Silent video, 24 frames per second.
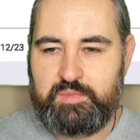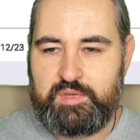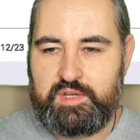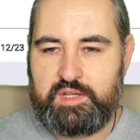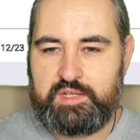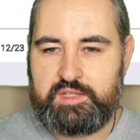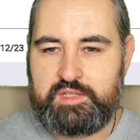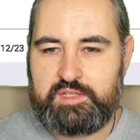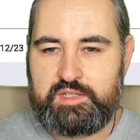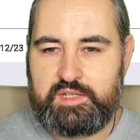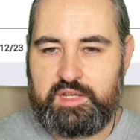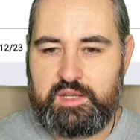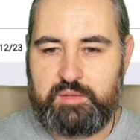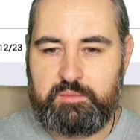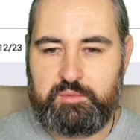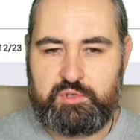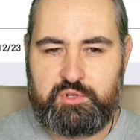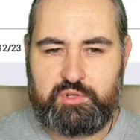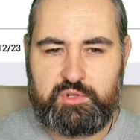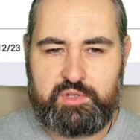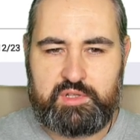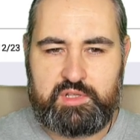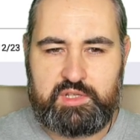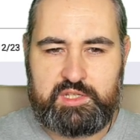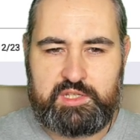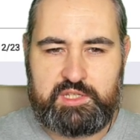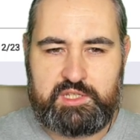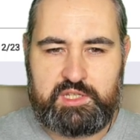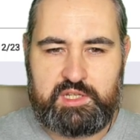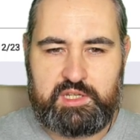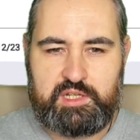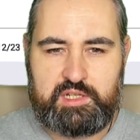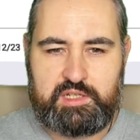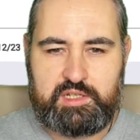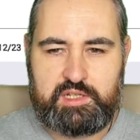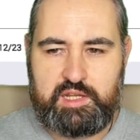but I'm currently
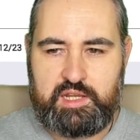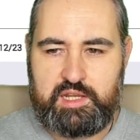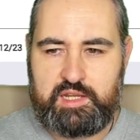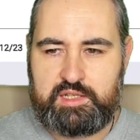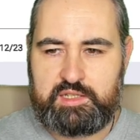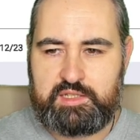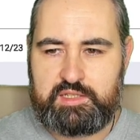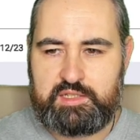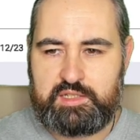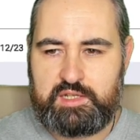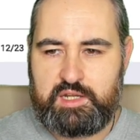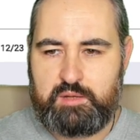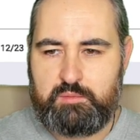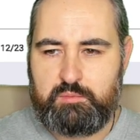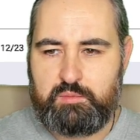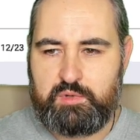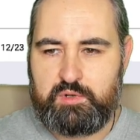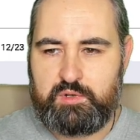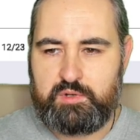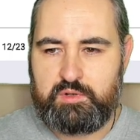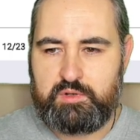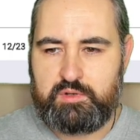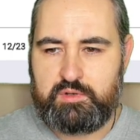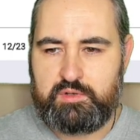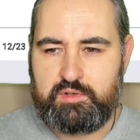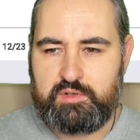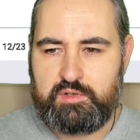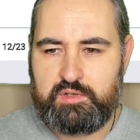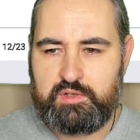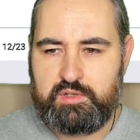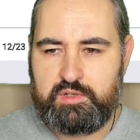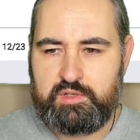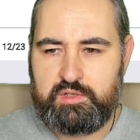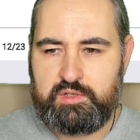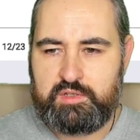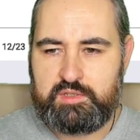sitting at number
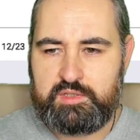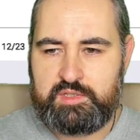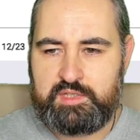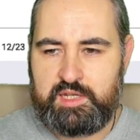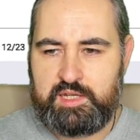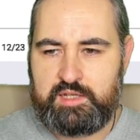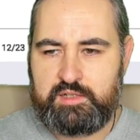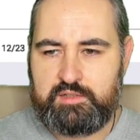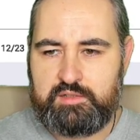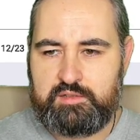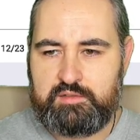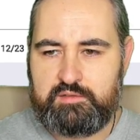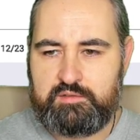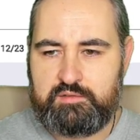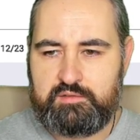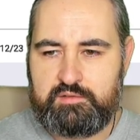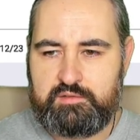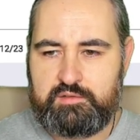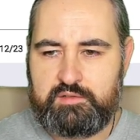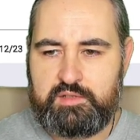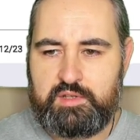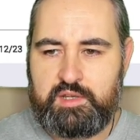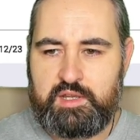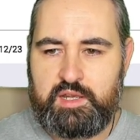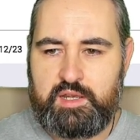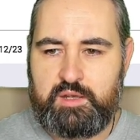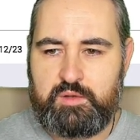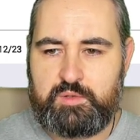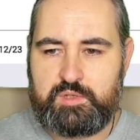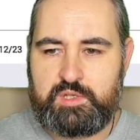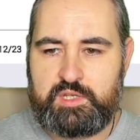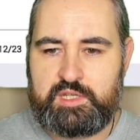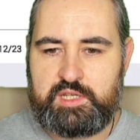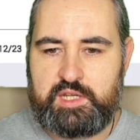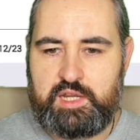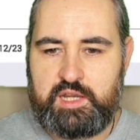10. I
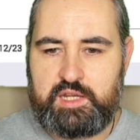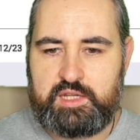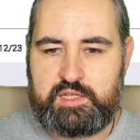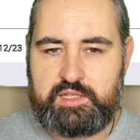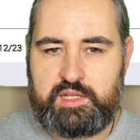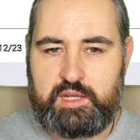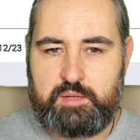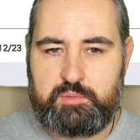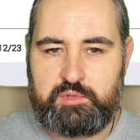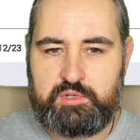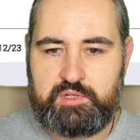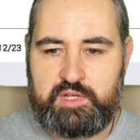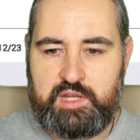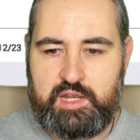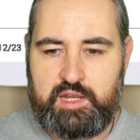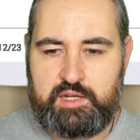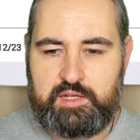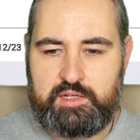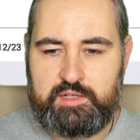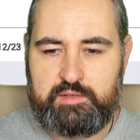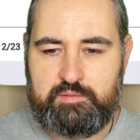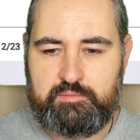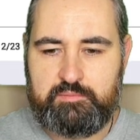was as high as number 9.